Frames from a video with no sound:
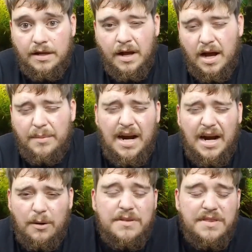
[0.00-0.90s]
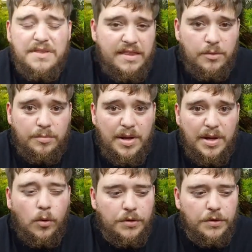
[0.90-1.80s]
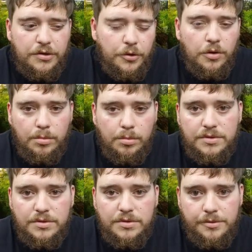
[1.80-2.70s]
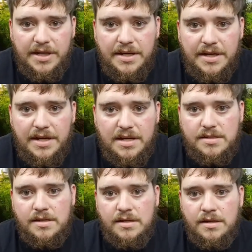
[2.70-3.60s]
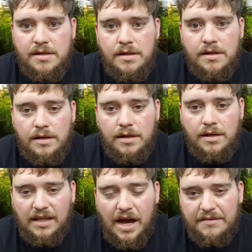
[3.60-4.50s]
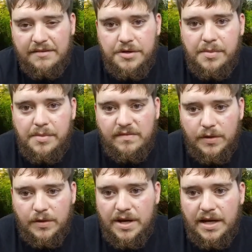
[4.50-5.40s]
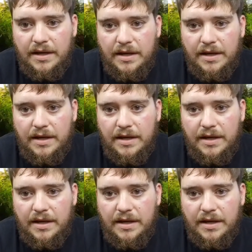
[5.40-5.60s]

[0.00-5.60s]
I mean, I would think that would be more doable, too, because a live stream every week...